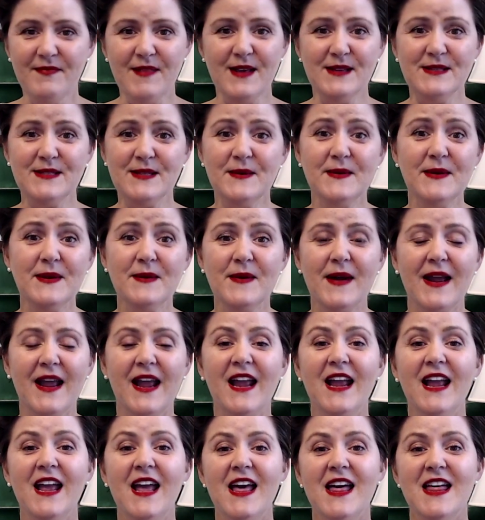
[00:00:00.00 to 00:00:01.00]
anyway,
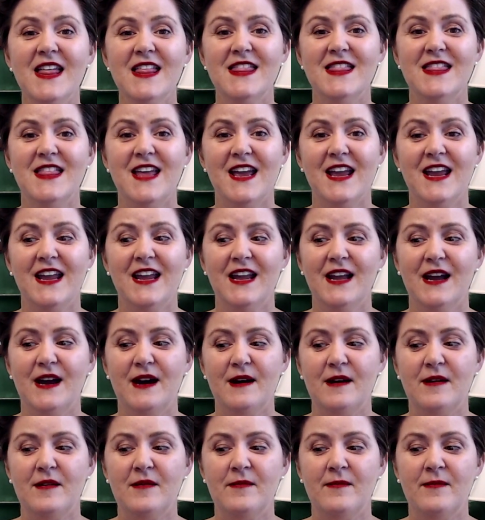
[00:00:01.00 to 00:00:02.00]
they
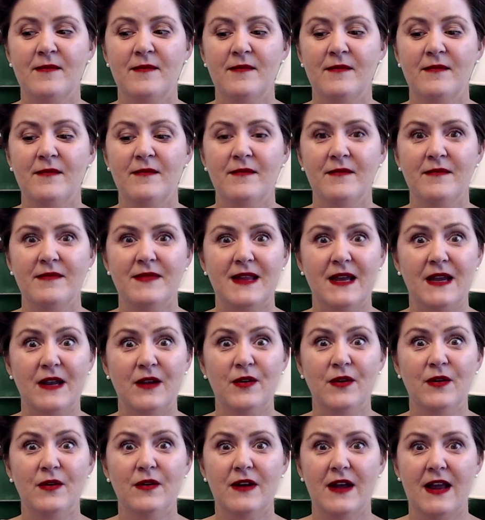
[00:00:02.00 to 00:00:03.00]
and
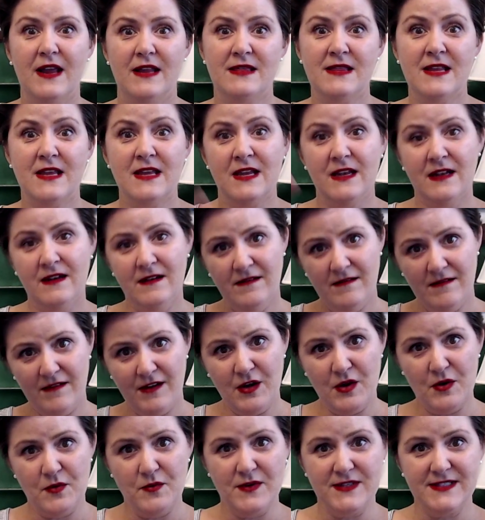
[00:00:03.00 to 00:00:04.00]
then
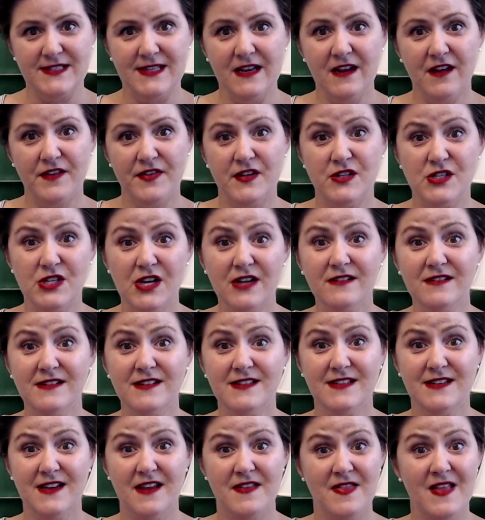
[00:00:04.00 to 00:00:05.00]
once they got the checklist
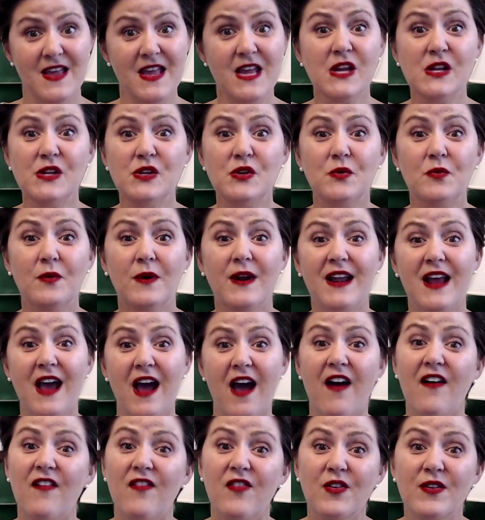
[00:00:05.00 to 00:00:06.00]
done, they could do
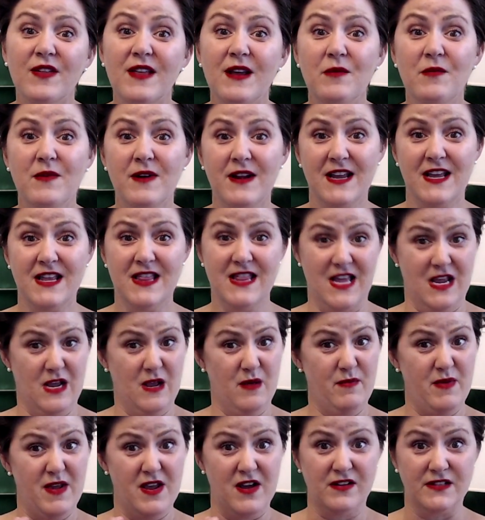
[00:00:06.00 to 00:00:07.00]
whatever they wanted. They could
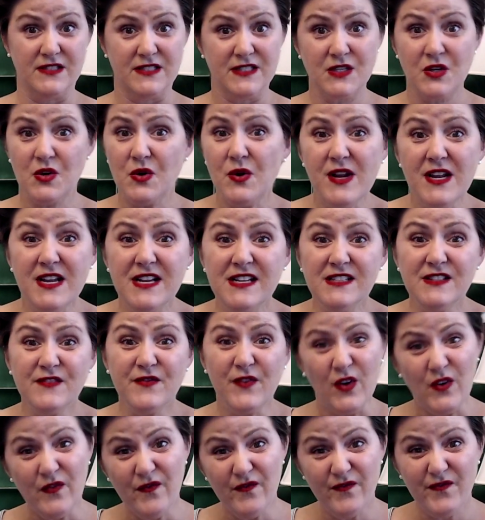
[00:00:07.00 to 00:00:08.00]
be on screens
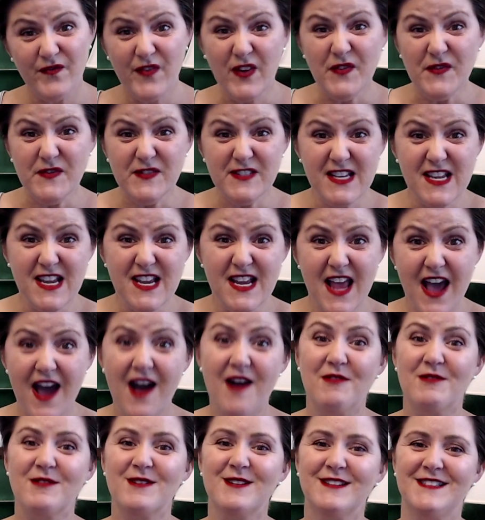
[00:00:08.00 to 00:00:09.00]
for 15
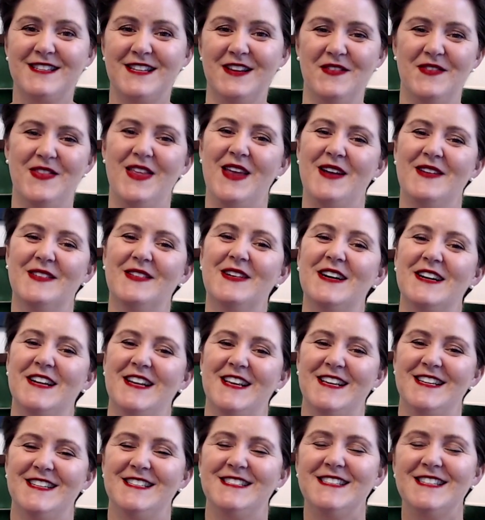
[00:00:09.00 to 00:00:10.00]
hours if they
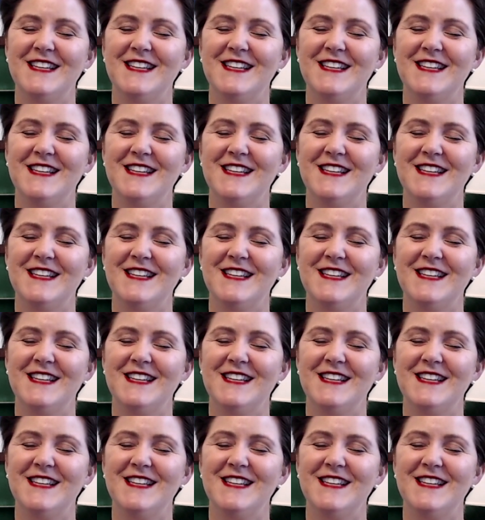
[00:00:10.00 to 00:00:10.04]
wanted,